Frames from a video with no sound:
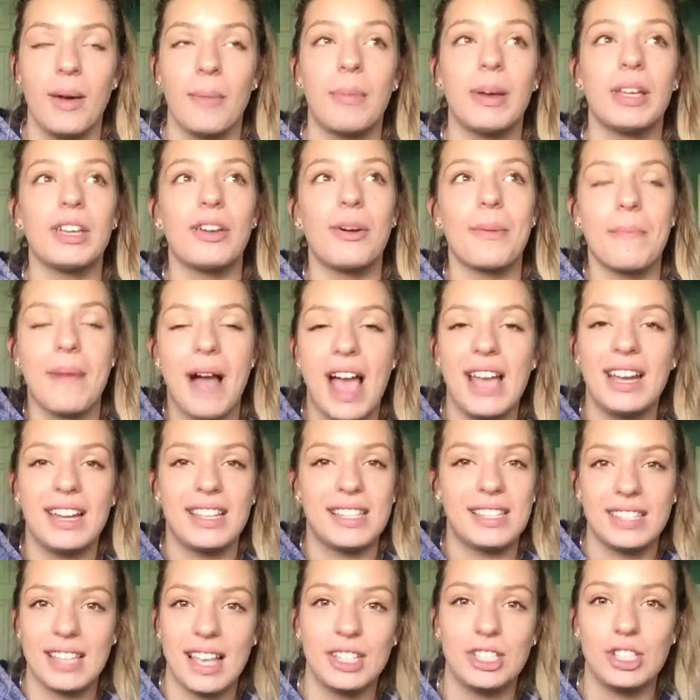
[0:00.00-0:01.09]
But your mind
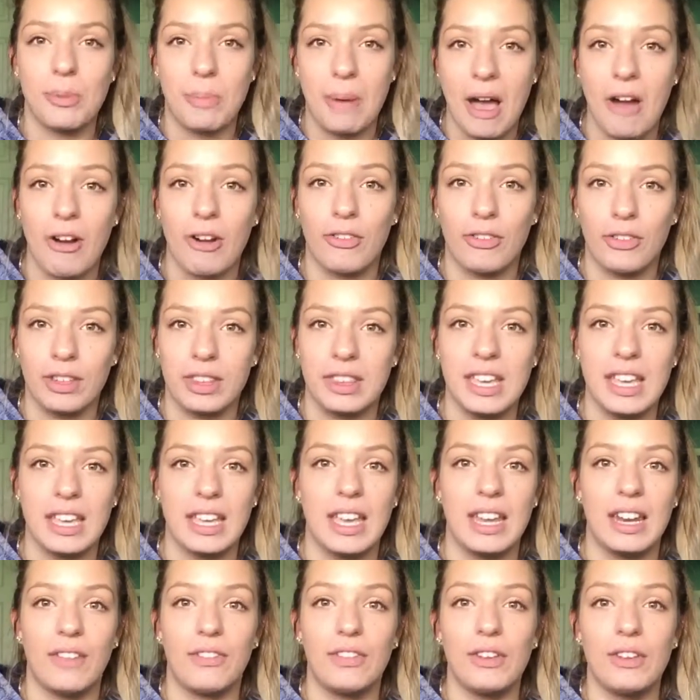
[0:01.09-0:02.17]
is such a powerful thing.
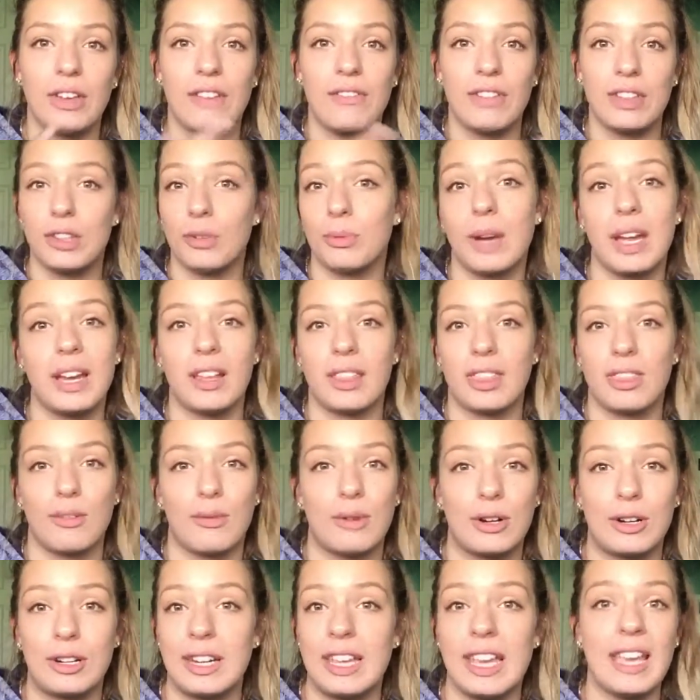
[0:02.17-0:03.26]
And if you give it the right
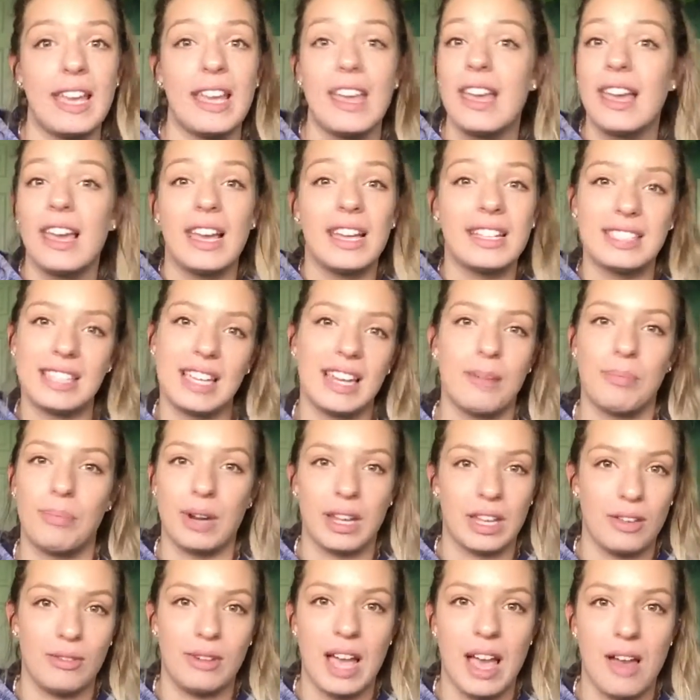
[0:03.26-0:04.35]
authority, it's going to
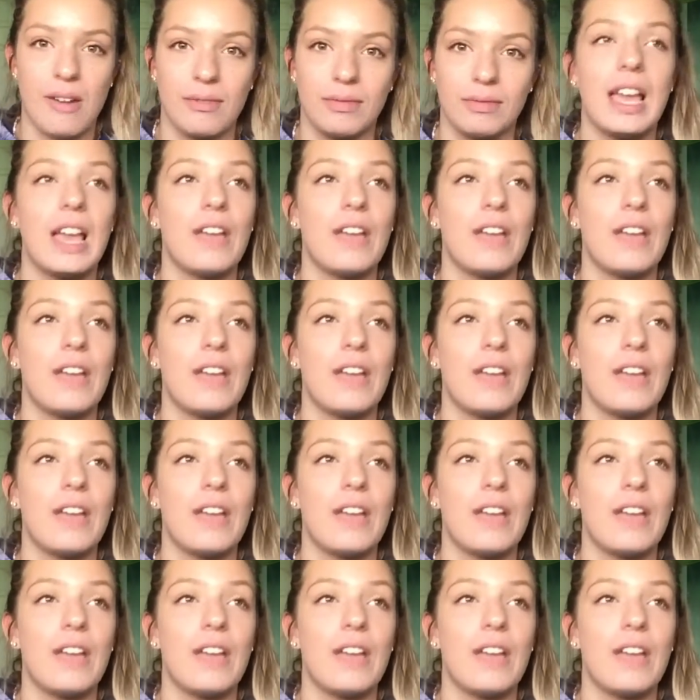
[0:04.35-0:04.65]
bring you down.